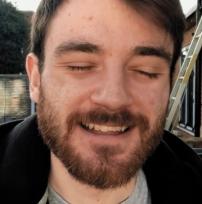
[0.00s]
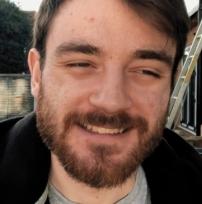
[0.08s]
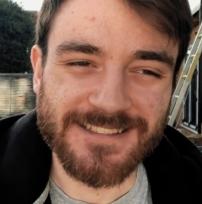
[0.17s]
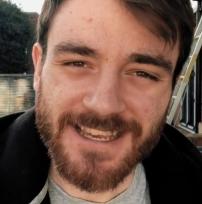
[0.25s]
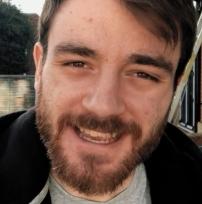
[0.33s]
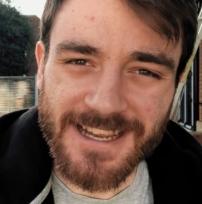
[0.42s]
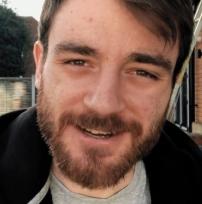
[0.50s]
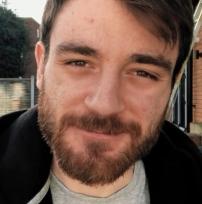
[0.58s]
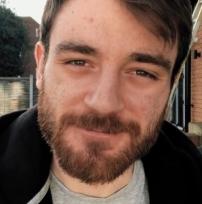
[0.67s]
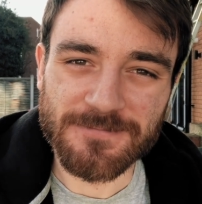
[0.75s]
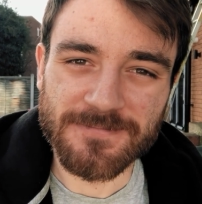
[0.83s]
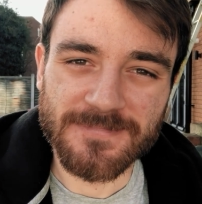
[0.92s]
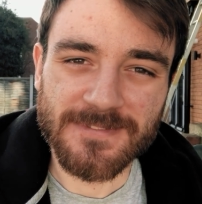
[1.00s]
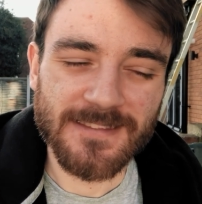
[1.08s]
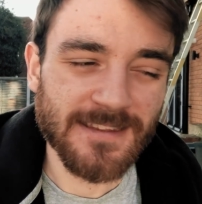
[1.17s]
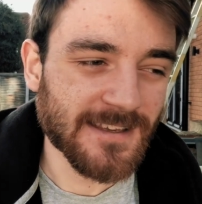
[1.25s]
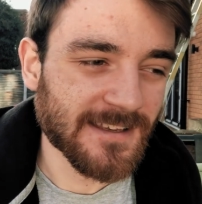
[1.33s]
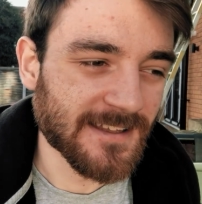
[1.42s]
Damn,
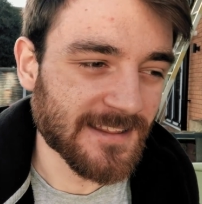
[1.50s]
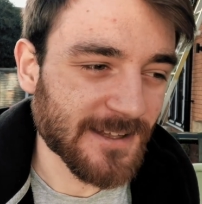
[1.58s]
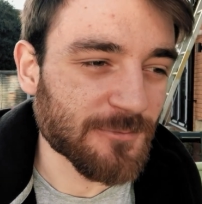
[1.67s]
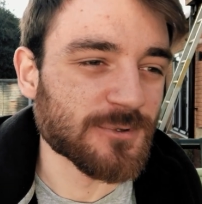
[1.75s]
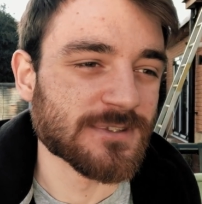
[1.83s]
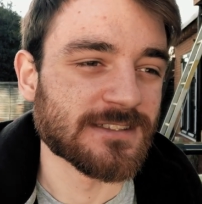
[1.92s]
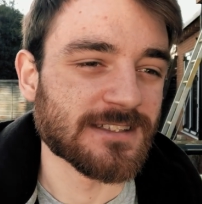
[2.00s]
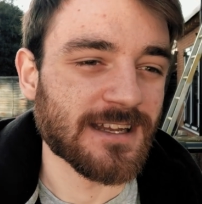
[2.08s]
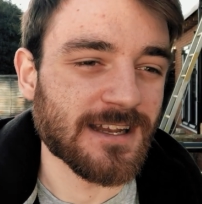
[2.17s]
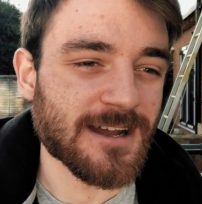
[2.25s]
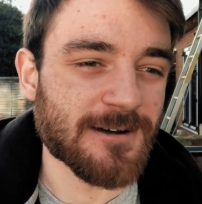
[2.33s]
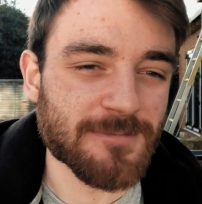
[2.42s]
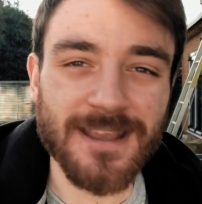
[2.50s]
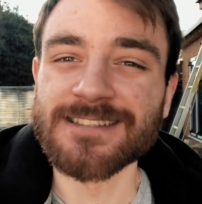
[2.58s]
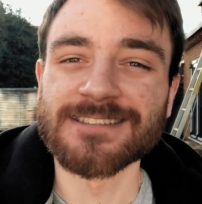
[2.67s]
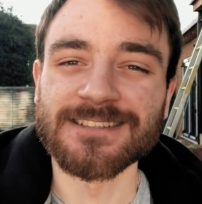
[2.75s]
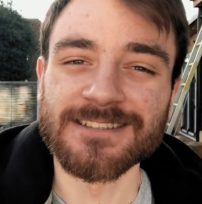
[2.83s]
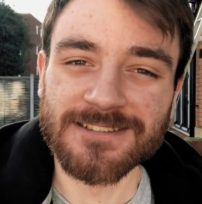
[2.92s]
that was amazing.